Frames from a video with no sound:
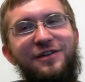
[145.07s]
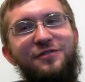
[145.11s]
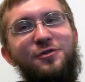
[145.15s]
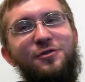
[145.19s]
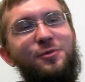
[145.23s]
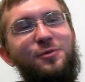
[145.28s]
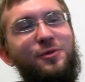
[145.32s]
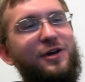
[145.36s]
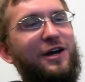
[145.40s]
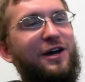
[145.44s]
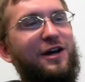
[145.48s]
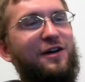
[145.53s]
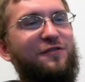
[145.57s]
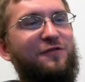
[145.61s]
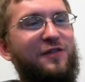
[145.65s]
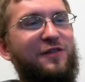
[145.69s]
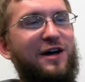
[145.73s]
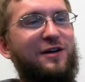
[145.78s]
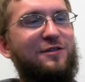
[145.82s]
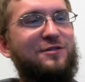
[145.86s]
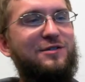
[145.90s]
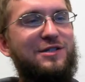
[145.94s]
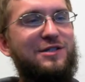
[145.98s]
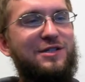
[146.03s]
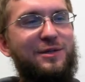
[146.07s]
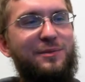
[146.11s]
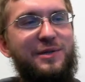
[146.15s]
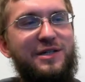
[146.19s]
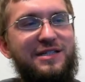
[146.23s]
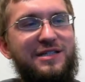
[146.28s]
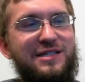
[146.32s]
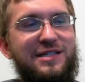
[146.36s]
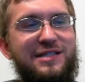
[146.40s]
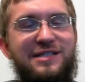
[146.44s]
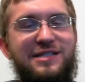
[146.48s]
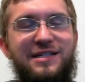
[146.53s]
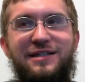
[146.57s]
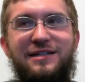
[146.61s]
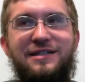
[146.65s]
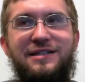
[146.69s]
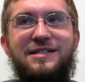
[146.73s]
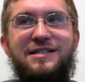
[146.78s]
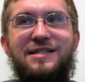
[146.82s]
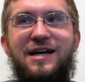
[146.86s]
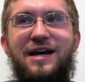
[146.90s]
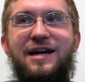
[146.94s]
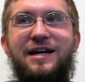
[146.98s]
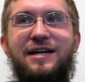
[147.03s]
when I found some existing
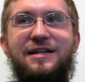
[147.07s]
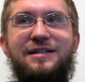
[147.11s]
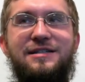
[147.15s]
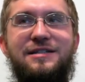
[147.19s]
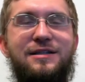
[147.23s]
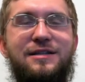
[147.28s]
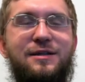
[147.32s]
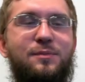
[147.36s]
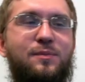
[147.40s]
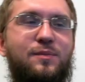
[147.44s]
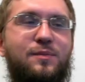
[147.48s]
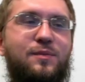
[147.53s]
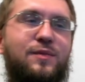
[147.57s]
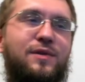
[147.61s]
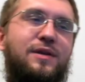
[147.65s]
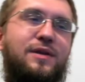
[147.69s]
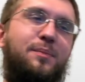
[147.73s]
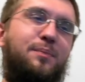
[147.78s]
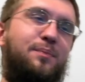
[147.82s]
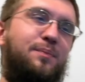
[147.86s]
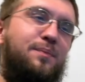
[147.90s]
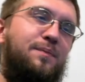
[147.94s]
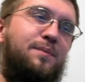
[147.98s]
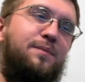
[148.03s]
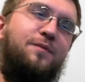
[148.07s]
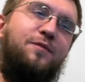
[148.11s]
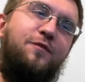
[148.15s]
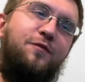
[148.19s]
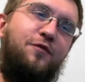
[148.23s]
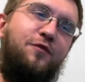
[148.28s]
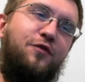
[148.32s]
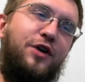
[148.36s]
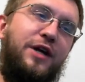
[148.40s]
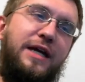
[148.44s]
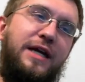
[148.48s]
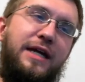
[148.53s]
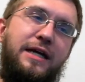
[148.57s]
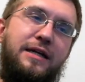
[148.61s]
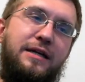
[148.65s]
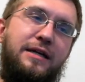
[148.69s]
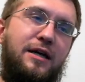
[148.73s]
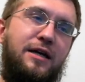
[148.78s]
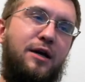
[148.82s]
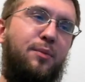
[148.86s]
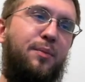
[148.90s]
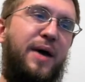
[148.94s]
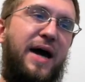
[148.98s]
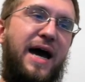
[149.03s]
designs, the freaking
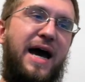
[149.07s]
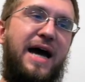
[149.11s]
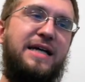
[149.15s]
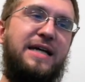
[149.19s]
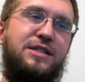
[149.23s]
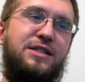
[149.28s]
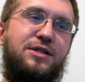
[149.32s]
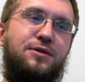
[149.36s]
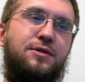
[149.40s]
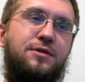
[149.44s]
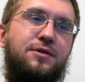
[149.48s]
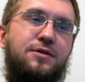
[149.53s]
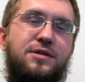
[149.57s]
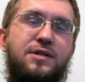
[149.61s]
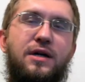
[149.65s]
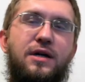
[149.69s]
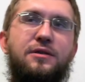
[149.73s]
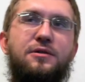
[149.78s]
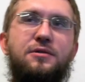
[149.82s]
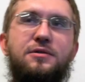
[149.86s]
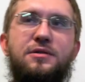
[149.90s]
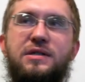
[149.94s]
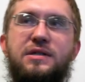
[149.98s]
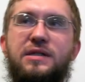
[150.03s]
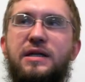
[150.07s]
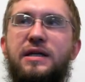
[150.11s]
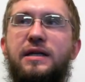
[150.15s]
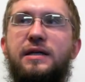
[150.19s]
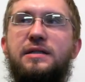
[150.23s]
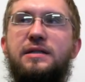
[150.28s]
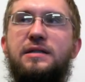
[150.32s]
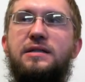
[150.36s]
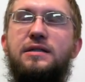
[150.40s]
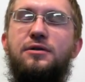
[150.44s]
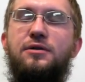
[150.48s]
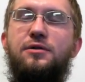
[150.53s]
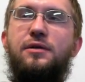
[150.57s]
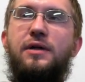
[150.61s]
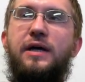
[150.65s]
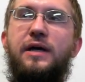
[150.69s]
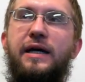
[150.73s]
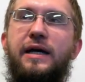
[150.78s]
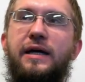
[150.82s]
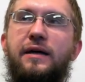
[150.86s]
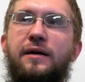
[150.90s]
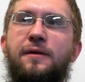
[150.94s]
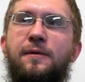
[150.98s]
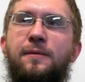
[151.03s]
capacitors on those things, they're
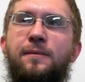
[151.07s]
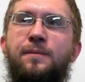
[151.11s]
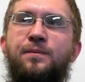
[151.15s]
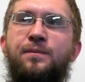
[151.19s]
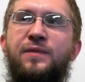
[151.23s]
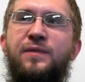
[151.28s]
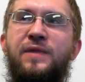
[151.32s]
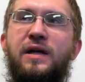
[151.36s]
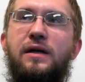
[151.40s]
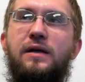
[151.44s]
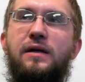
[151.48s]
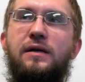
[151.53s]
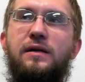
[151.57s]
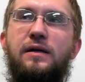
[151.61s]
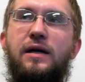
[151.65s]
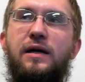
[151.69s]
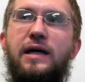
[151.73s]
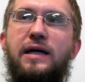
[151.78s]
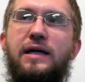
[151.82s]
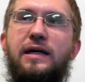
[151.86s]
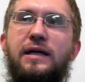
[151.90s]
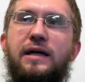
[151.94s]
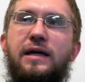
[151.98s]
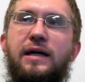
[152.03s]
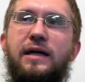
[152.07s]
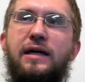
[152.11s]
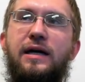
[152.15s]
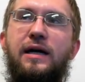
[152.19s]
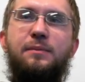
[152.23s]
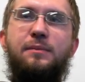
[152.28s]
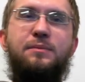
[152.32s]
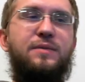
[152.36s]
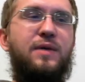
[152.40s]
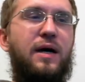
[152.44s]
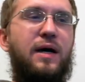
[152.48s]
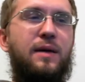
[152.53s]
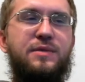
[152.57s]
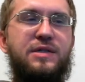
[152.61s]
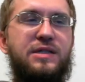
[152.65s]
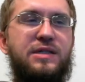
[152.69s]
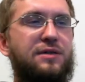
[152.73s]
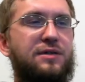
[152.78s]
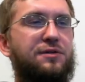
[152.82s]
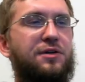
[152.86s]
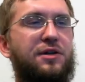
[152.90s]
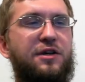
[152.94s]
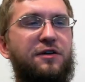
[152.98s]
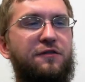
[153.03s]
like, I'm
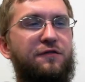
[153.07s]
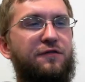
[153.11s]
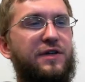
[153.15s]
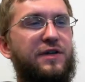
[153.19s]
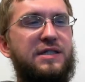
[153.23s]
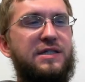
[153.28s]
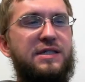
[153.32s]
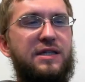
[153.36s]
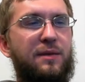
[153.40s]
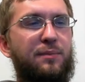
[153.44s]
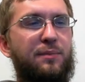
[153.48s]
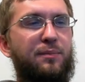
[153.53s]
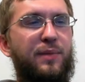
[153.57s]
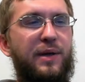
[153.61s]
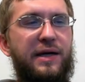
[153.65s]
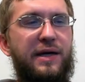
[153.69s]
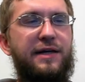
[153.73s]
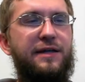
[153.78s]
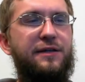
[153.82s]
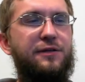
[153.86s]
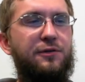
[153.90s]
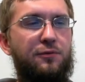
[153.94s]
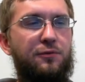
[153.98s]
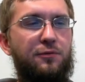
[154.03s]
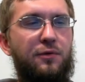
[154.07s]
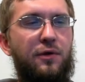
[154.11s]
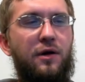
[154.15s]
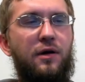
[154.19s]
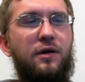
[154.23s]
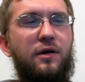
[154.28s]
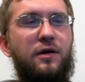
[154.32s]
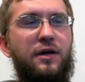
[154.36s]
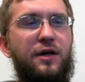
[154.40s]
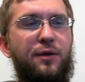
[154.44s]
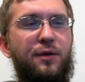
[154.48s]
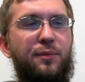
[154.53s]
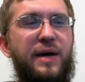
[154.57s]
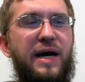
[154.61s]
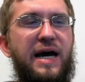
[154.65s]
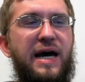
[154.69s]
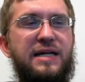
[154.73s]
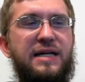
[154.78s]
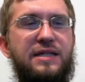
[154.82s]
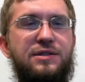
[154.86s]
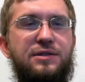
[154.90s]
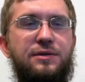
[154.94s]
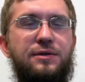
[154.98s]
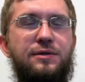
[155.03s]
still convinced I'm buying the wrong
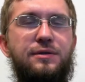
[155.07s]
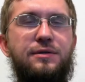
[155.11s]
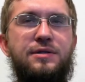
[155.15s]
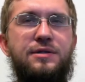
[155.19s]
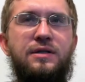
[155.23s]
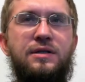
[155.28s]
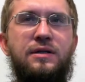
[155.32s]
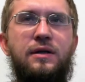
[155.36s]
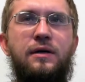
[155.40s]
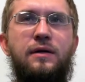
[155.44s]
capacitors,